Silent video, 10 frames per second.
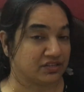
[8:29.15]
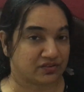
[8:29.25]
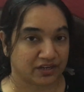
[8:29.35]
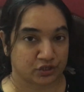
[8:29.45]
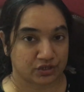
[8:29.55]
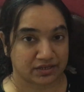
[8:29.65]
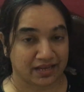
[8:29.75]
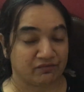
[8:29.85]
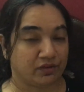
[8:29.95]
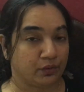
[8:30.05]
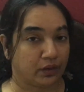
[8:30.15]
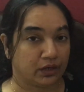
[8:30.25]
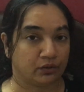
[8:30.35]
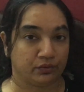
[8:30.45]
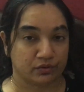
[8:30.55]
distraction time, where you
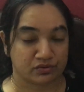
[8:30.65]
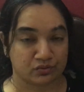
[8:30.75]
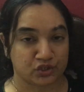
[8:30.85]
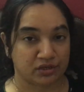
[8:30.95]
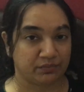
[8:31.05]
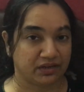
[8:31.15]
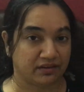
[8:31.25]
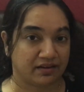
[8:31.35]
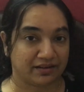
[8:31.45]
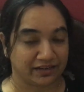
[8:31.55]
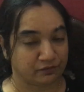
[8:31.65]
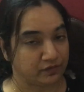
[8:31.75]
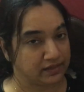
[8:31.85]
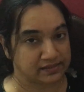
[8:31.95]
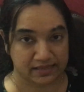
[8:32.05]
include your social media,
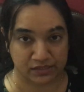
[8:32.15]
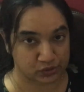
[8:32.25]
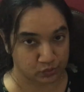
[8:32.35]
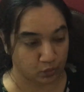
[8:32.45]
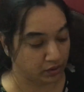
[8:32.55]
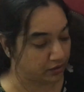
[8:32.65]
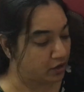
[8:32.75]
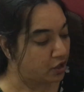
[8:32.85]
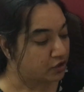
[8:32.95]
Netflix and so on.